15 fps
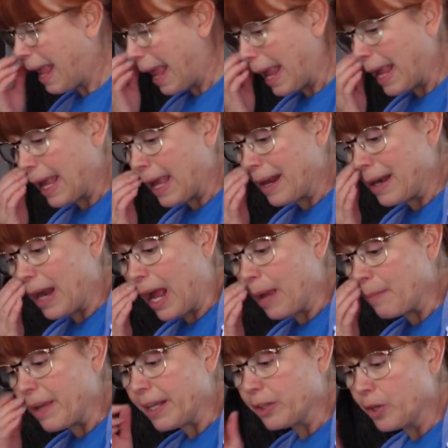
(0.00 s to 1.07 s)
and I
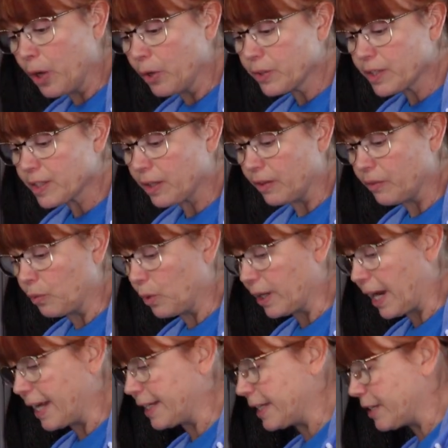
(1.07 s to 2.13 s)
made notes of what
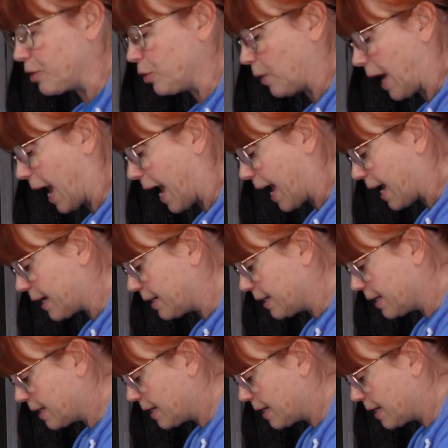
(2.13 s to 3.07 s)
I need to add